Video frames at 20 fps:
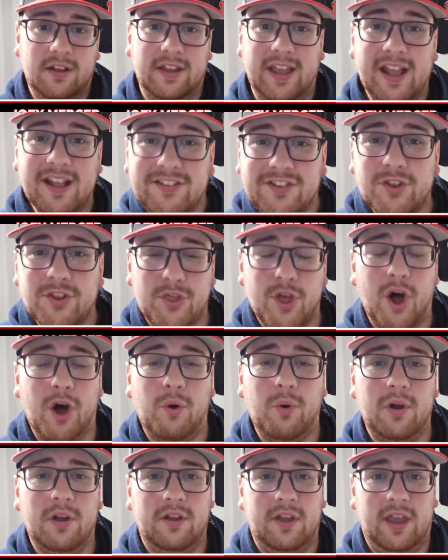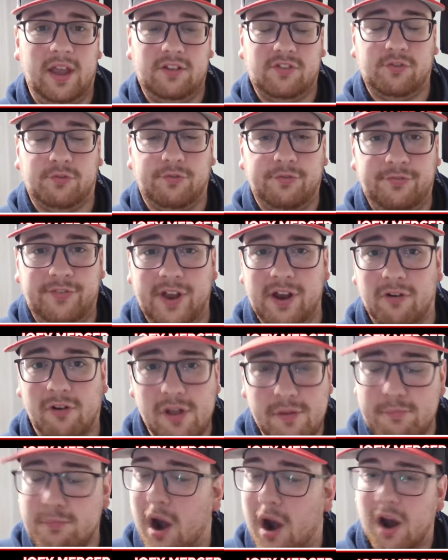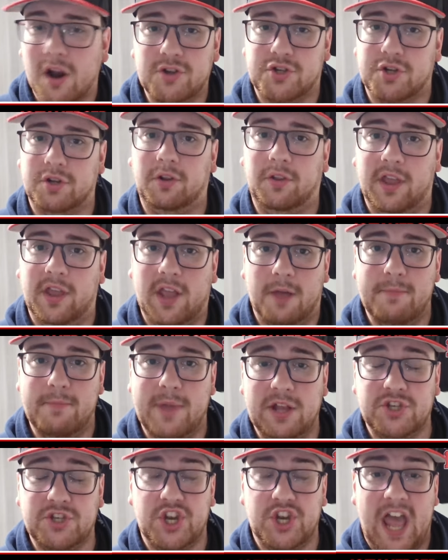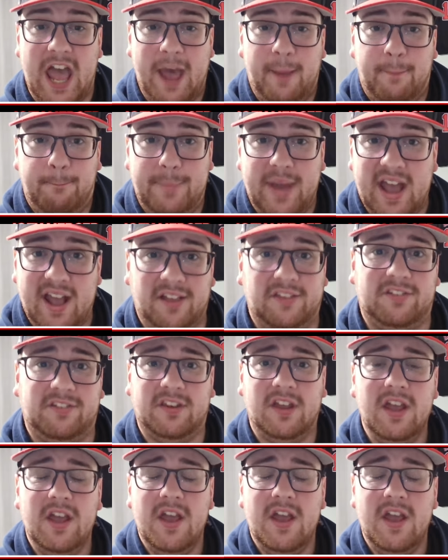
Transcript: Is it though? It's very marginal, like I mentioned, at best.